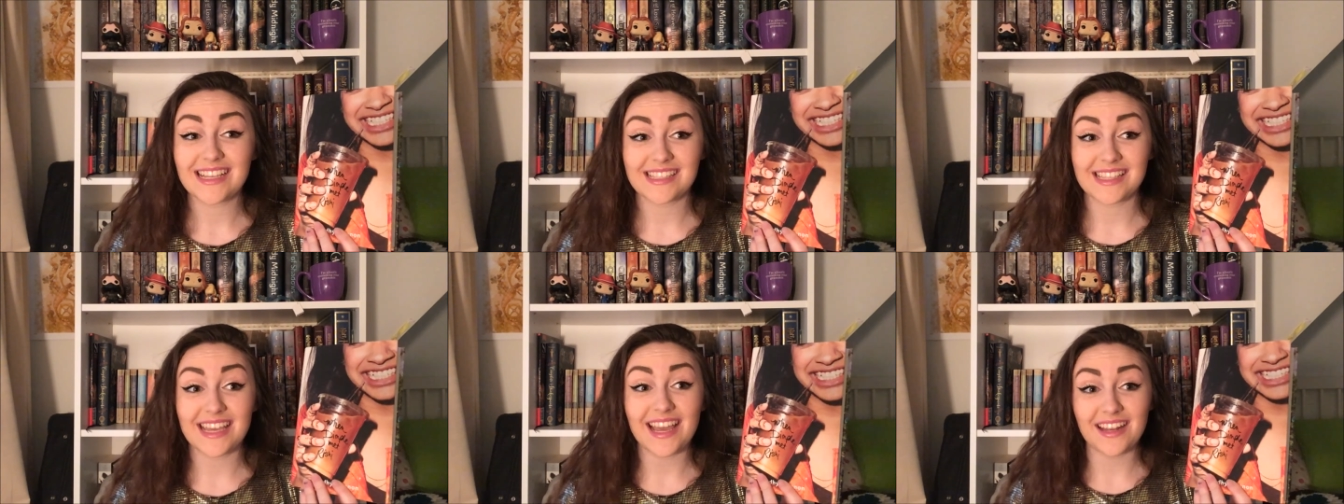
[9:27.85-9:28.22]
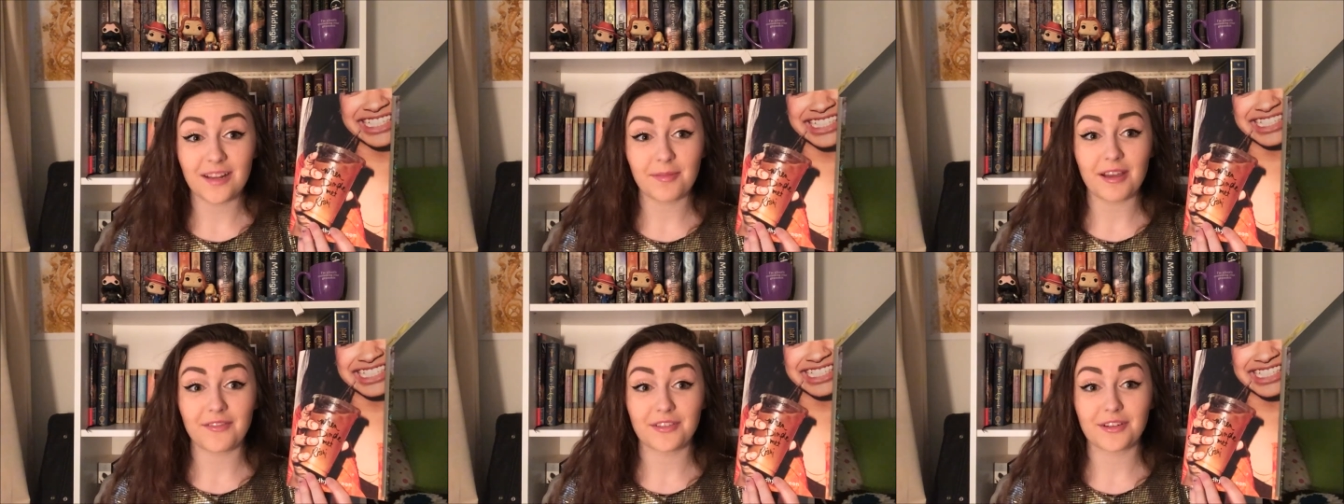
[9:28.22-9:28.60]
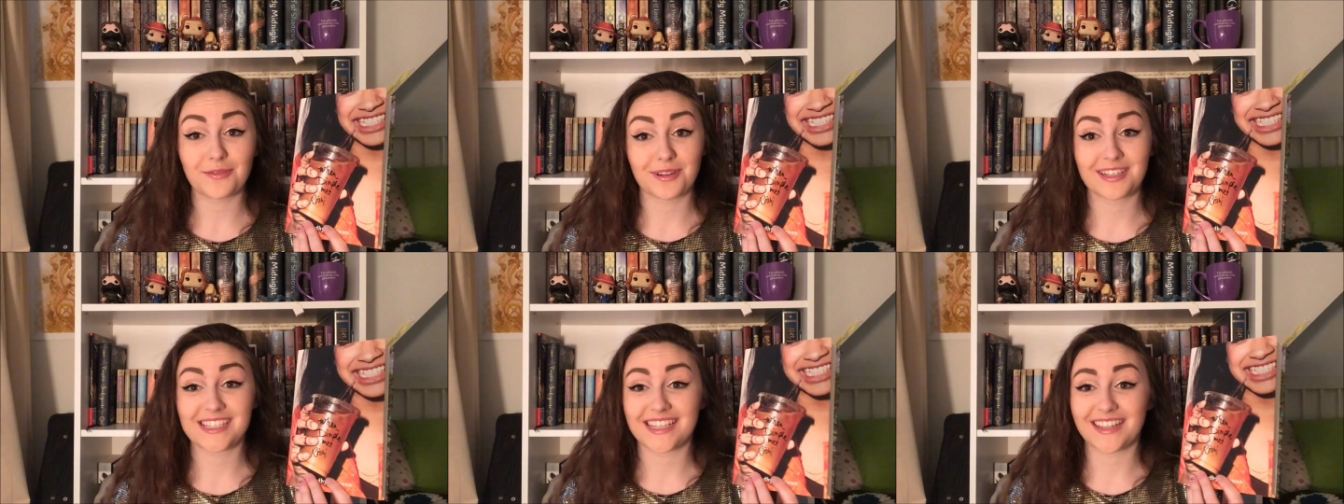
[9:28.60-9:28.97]
because they end up having
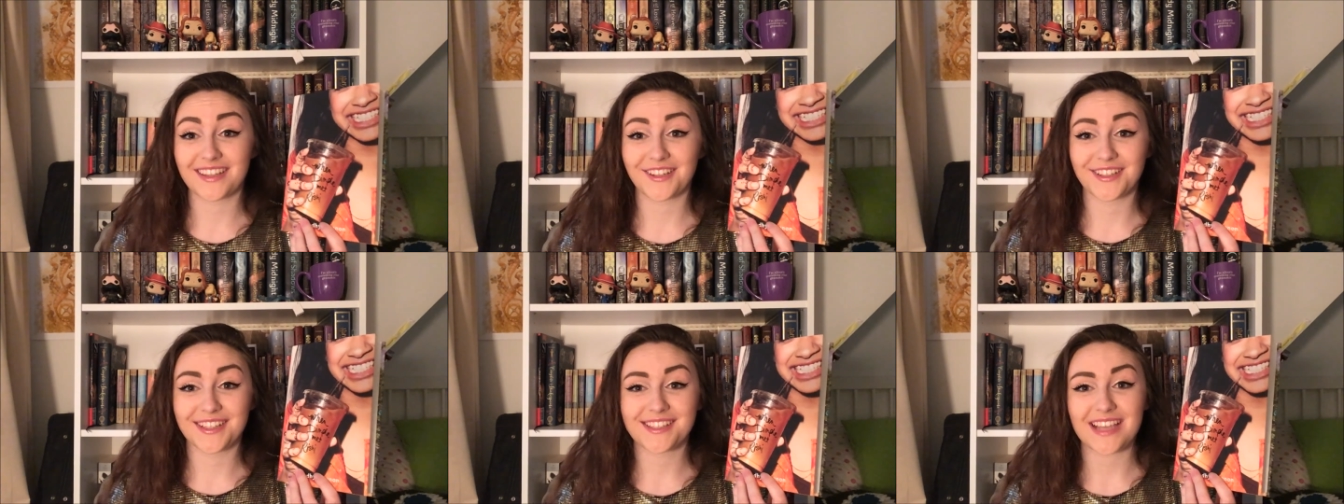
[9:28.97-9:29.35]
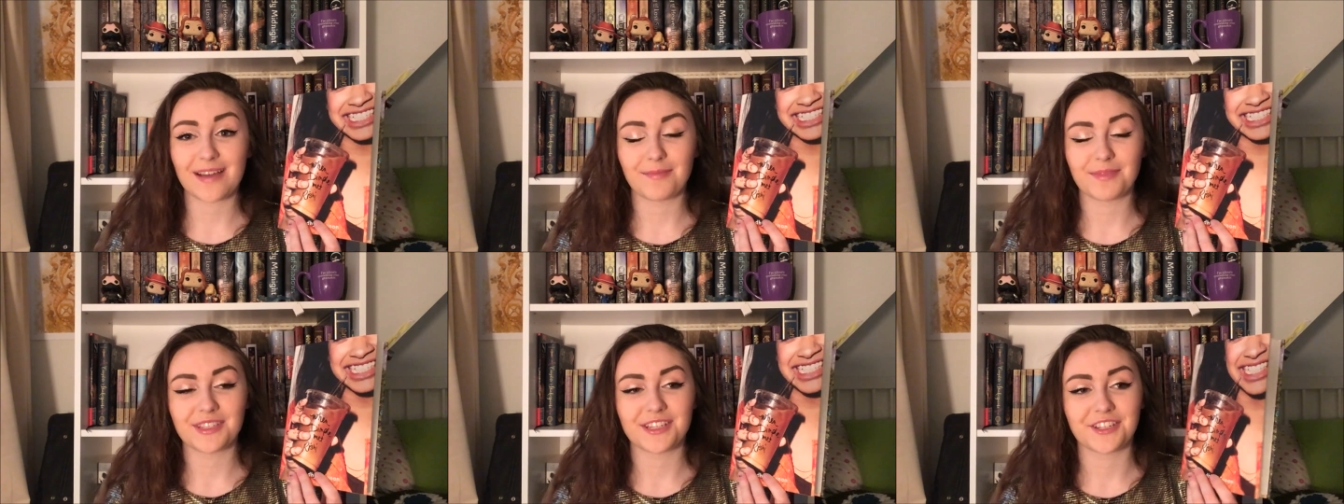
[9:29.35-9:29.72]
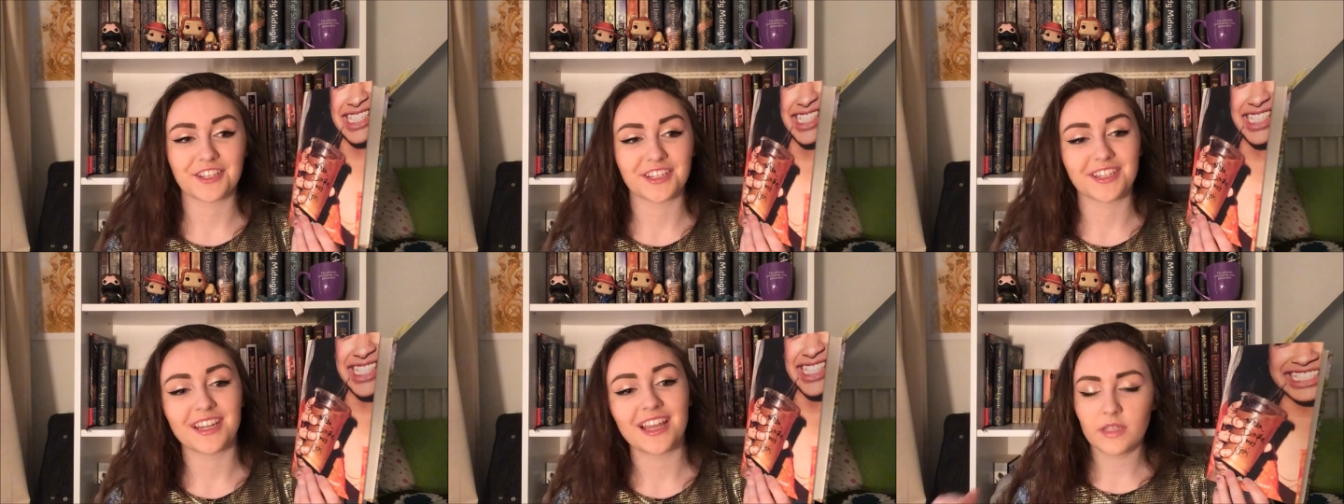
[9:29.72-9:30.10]
to work together in this
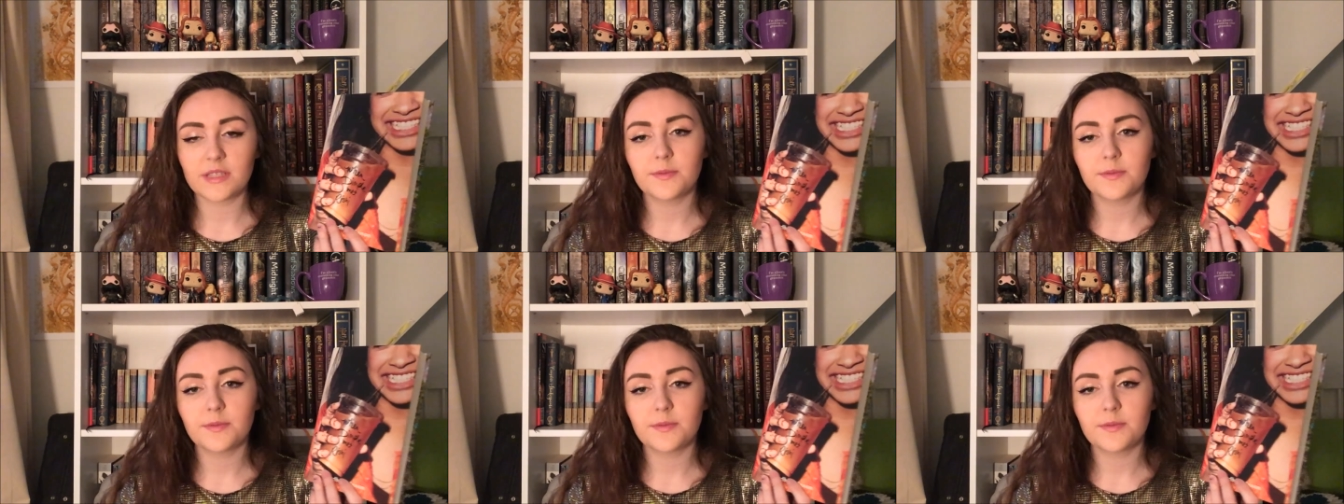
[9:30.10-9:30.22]
competition.